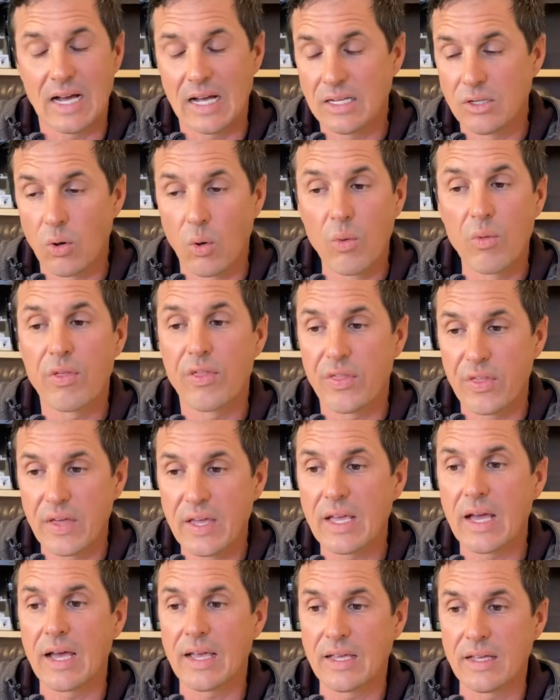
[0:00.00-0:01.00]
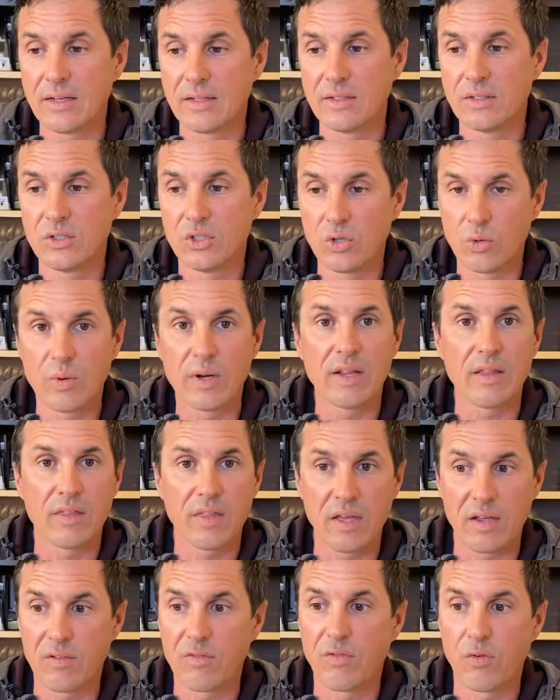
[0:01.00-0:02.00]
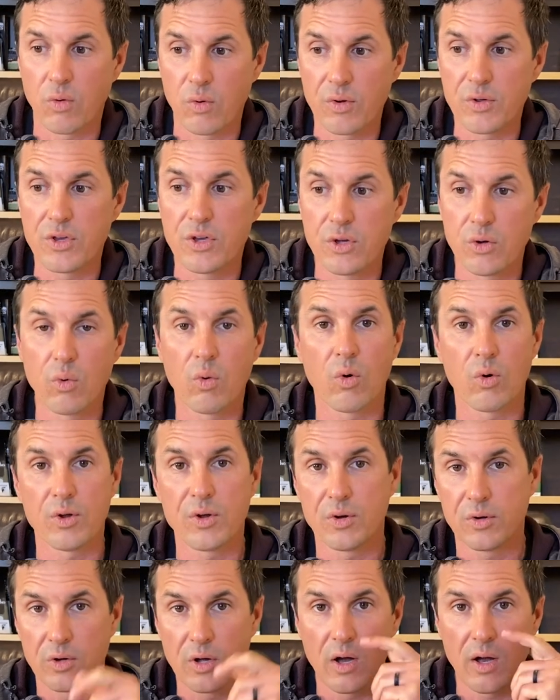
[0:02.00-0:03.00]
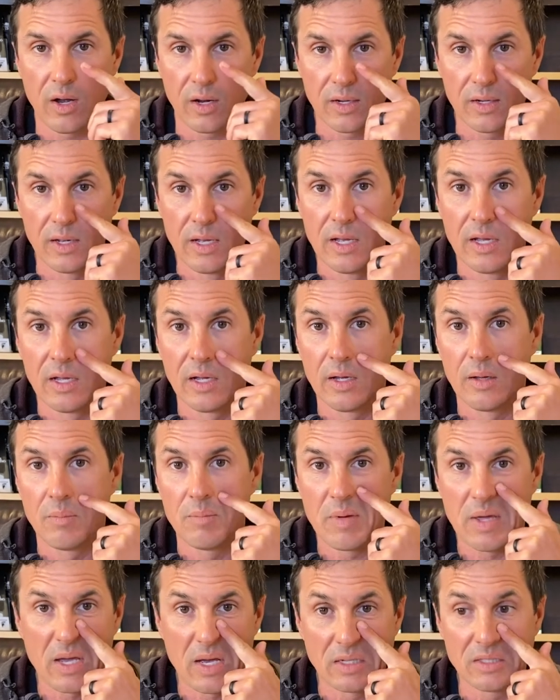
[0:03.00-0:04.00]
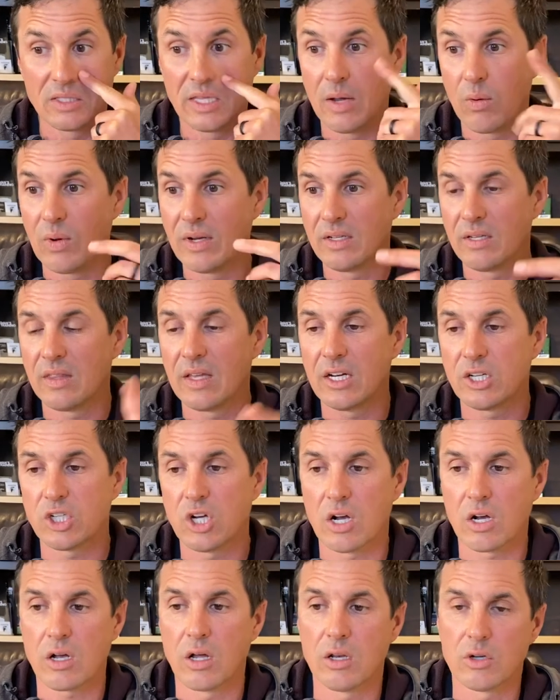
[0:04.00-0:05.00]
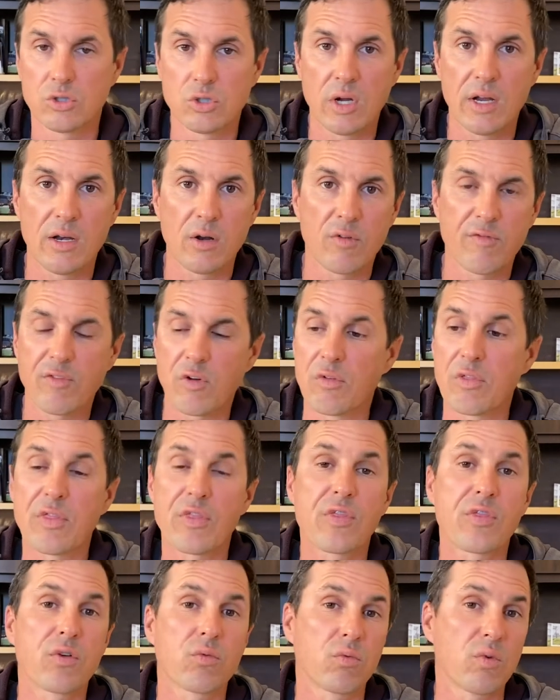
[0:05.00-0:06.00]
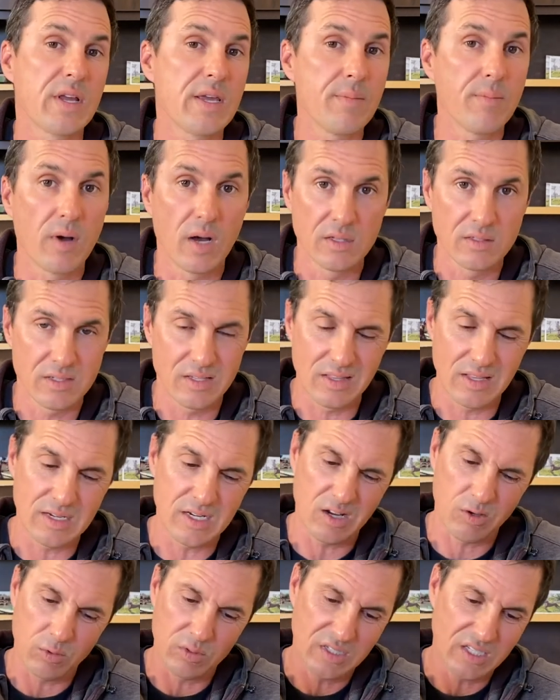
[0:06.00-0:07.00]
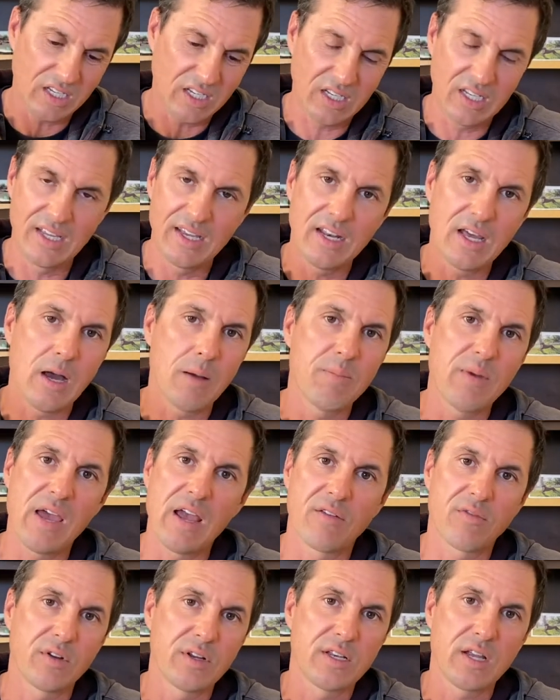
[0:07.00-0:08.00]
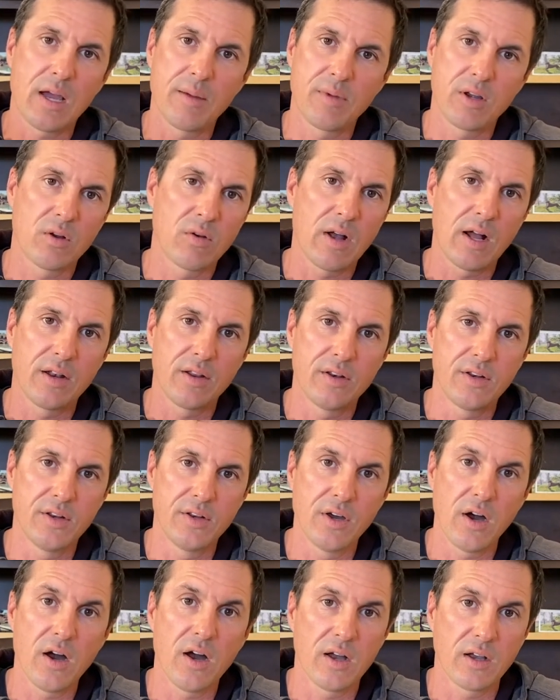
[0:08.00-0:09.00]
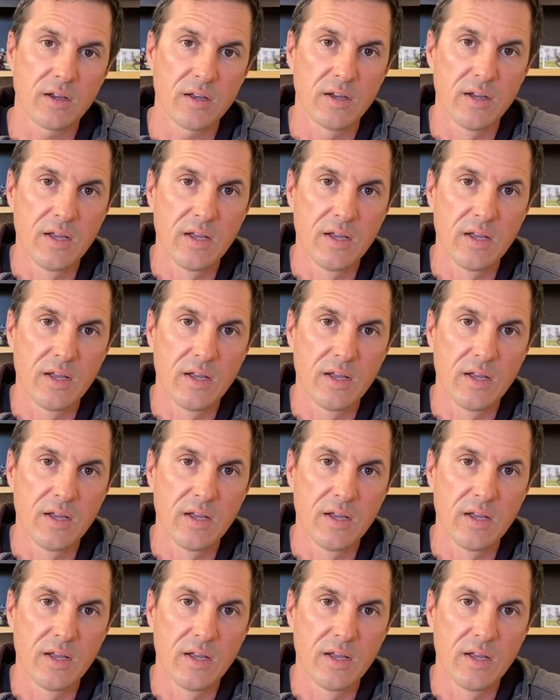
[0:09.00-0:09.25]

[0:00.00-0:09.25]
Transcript: don't think I can do anything for you or your dog because they went to that shock collar trainer for 3 months and that dog was lit up every time it growled at a dog.